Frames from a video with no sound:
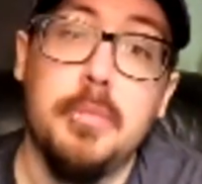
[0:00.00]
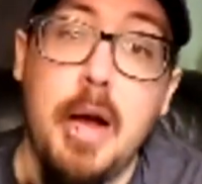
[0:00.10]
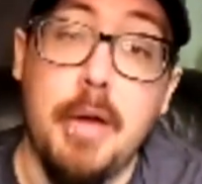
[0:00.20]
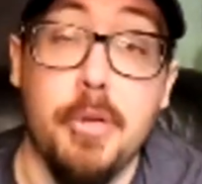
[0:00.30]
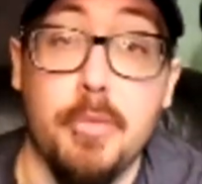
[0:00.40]

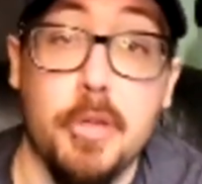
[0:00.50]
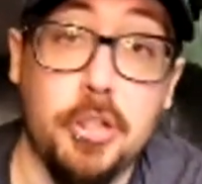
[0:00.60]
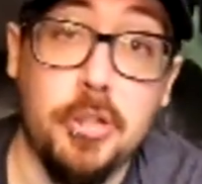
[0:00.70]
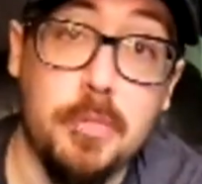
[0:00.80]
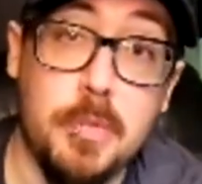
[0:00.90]
I really
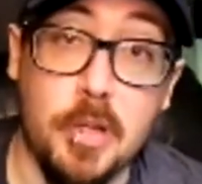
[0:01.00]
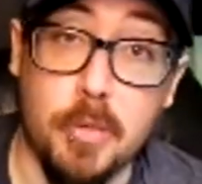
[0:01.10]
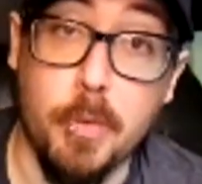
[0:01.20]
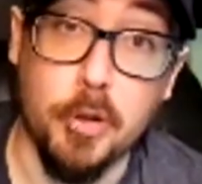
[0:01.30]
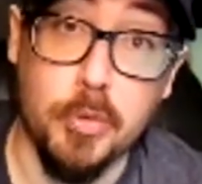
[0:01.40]
wish
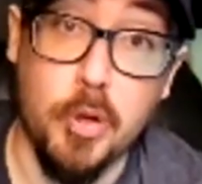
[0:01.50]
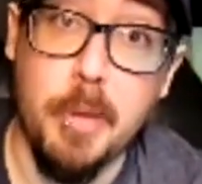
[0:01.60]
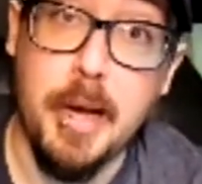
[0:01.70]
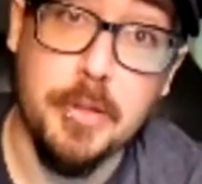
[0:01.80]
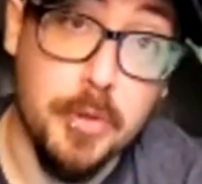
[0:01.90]
Sucker Punch would go
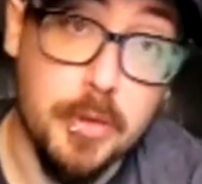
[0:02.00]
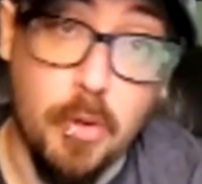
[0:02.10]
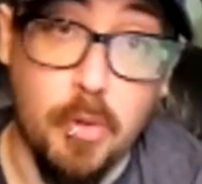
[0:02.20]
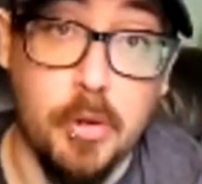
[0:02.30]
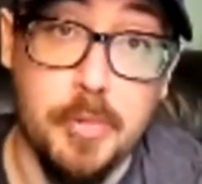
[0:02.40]
back to it,
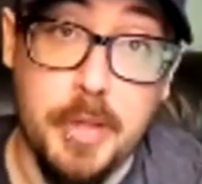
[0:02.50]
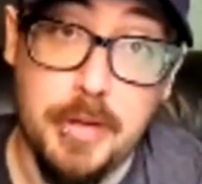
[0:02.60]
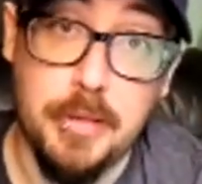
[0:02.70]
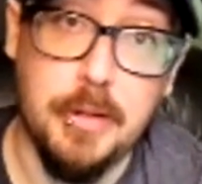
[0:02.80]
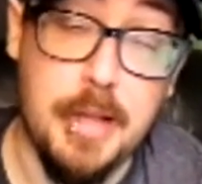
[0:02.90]
or
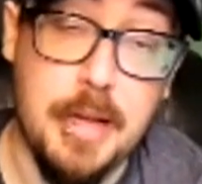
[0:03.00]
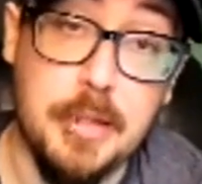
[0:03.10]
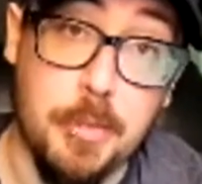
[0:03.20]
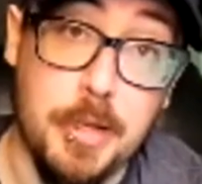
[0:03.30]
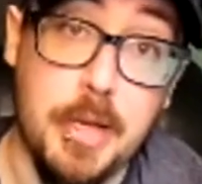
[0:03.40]
they'd let
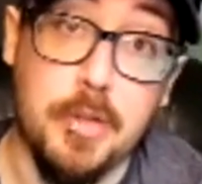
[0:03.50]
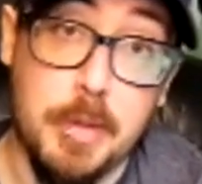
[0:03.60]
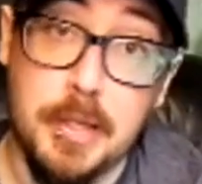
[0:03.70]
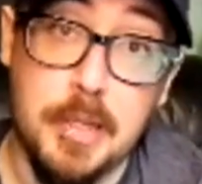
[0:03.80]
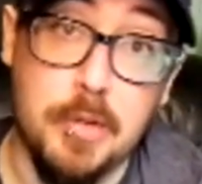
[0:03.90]
somebody else
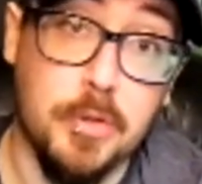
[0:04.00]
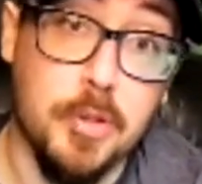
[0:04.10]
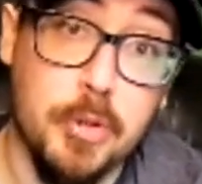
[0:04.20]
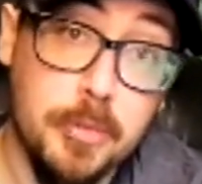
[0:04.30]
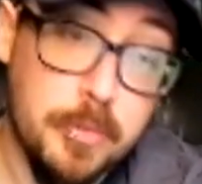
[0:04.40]
make a sequel
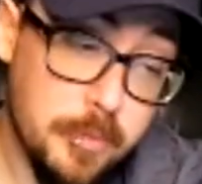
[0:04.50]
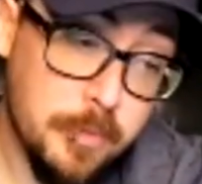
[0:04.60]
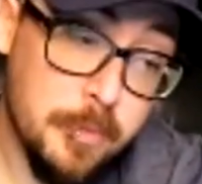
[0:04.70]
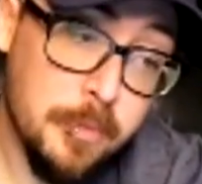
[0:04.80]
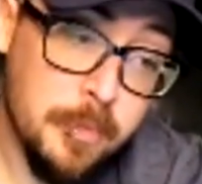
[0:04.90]
to it.
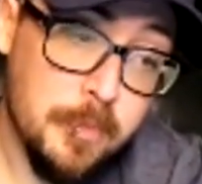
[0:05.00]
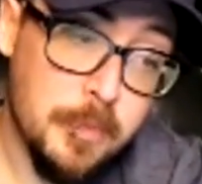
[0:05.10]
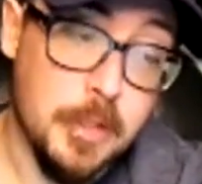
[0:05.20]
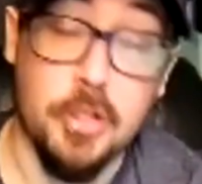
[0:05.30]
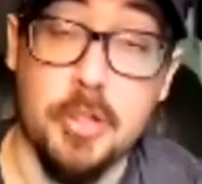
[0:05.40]

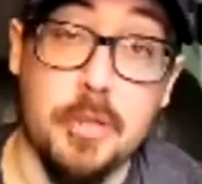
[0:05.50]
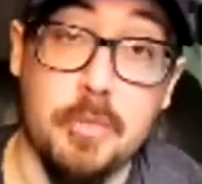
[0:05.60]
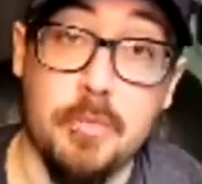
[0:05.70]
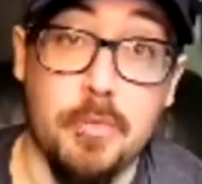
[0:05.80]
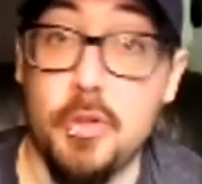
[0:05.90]
Just
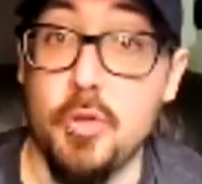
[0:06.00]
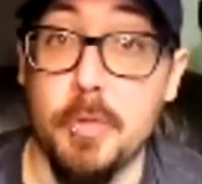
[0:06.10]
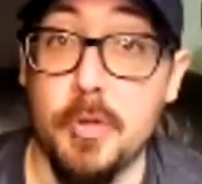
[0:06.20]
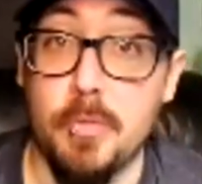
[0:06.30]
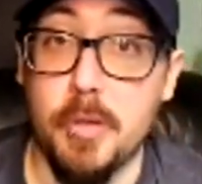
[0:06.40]

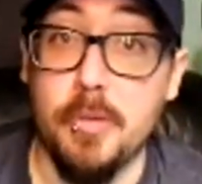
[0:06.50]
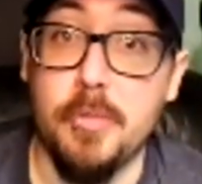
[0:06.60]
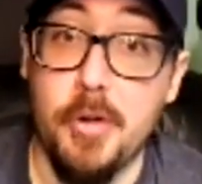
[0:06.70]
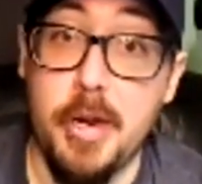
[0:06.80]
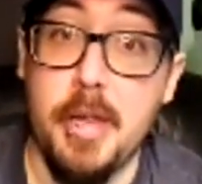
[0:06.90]
super, super
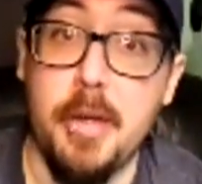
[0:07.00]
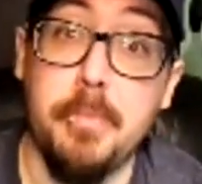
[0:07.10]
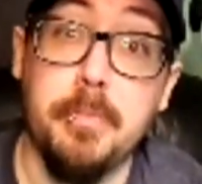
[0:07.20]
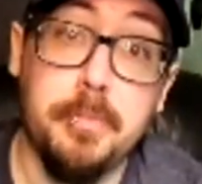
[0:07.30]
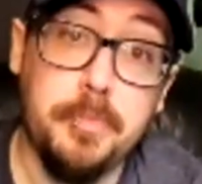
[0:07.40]
great game.
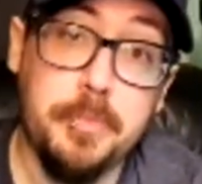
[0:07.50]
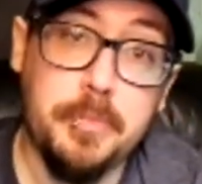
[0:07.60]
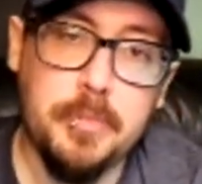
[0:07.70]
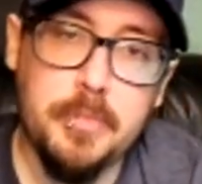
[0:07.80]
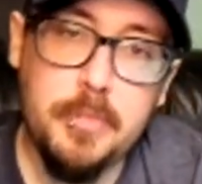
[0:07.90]

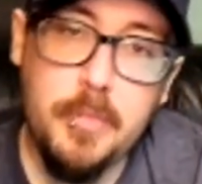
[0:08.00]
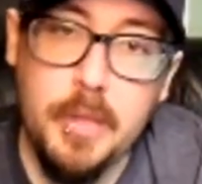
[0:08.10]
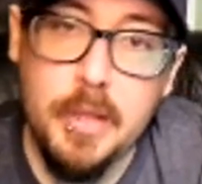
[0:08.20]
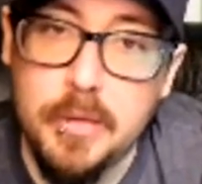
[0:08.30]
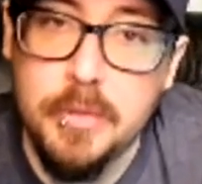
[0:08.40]

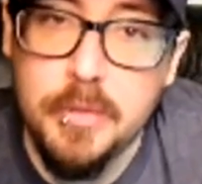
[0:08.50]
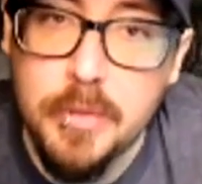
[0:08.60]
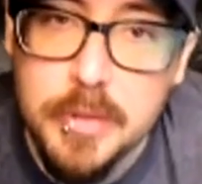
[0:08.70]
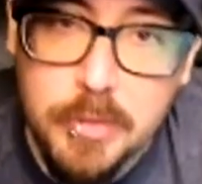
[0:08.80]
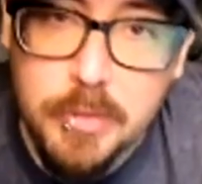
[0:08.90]
Let's
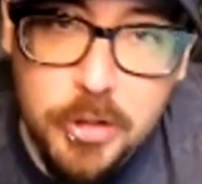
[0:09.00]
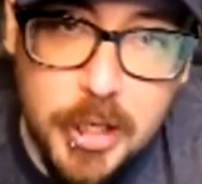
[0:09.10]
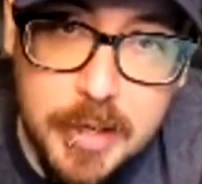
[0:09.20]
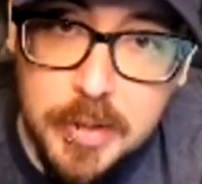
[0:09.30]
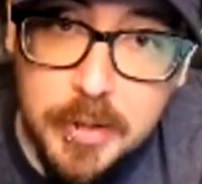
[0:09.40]
see what the
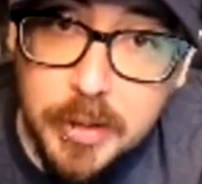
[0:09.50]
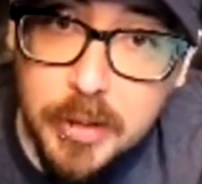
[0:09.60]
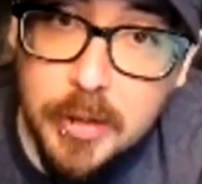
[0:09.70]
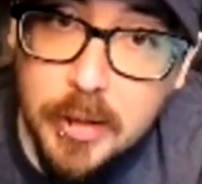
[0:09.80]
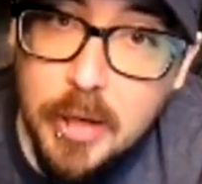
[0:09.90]
chat's saying
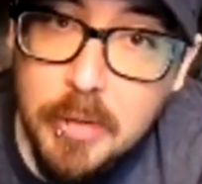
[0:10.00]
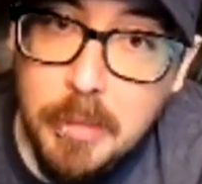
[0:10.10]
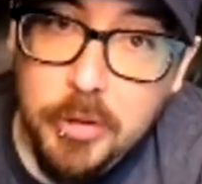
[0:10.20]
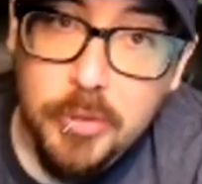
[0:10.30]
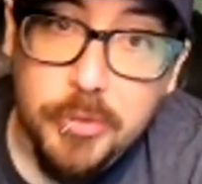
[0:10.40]
here.
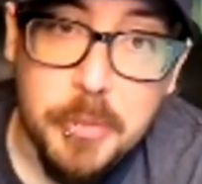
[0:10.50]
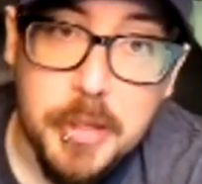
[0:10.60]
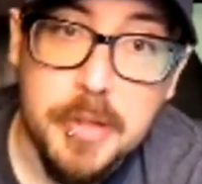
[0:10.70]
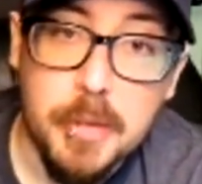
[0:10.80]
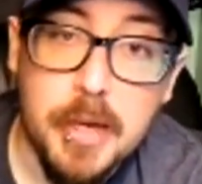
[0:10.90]
Metroid for
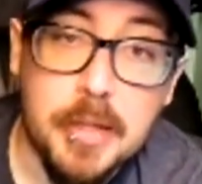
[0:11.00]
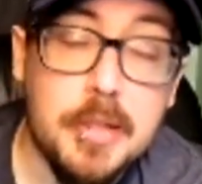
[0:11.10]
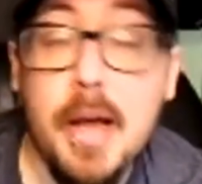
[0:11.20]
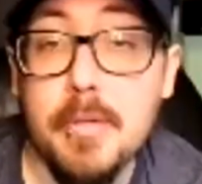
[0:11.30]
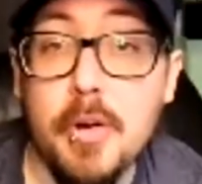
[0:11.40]
me is the best.
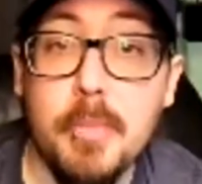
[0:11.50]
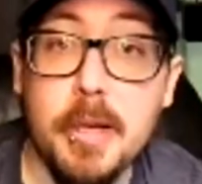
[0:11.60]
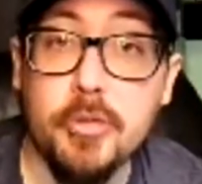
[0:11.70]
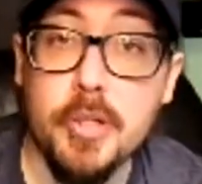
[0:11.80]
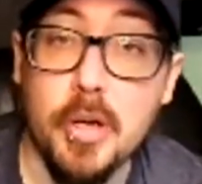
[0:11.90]
Yeah, no,
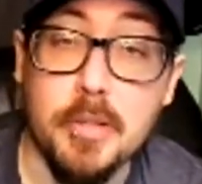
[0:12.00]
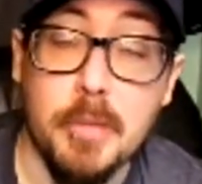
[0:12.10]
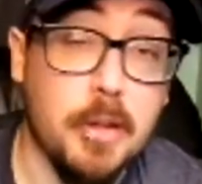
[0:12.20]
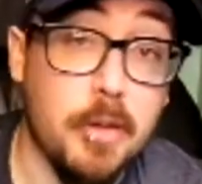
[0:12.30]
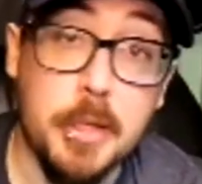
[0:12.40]
Metroid's awesome.
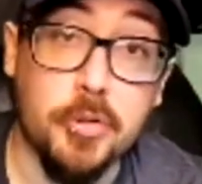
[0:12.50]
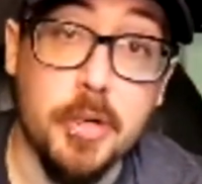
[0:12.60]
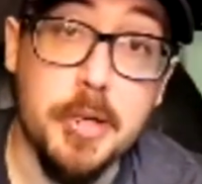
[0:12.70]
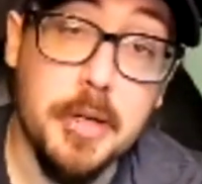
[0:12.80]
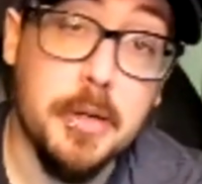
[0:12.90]
I love
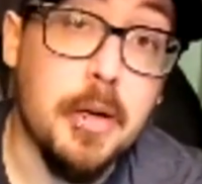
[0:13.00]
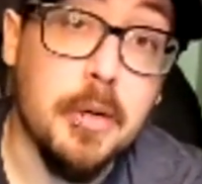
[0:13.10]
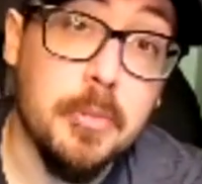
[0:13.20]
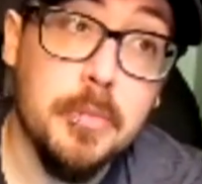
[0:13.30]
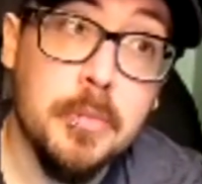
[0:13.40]
Metroid,
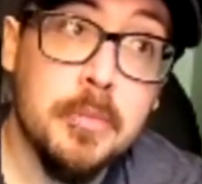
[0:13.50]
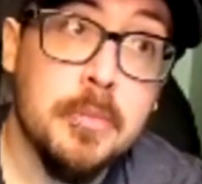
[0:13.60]
and